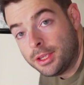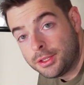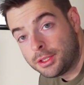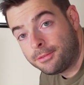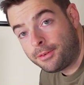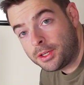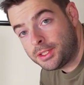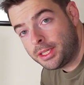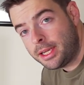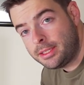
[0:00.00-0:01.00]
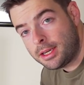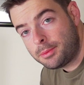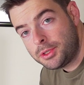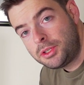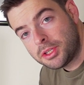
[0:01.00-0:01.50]
So the first thing I did
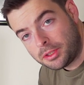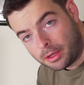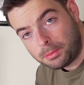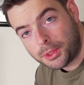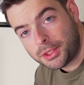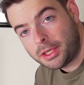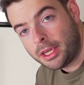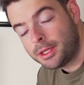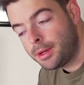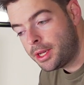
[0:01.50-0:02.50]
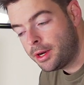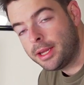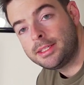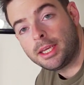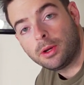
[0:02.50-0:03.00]
was just unplug the kegerator
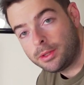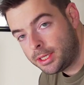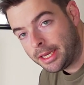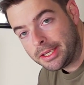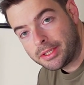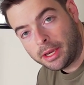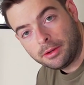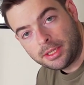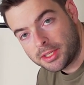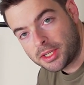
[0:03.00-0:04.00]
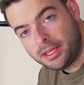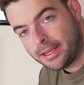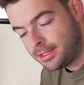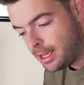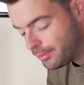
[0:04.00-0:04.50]
and take all the kegs out,
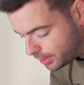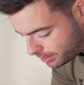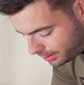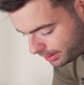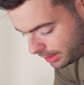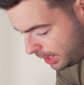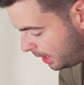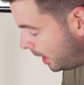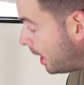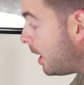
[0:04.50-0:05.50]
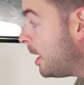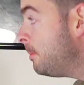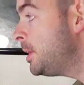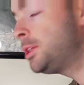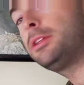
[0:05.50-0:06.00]
disconnect everything, uh, and make sure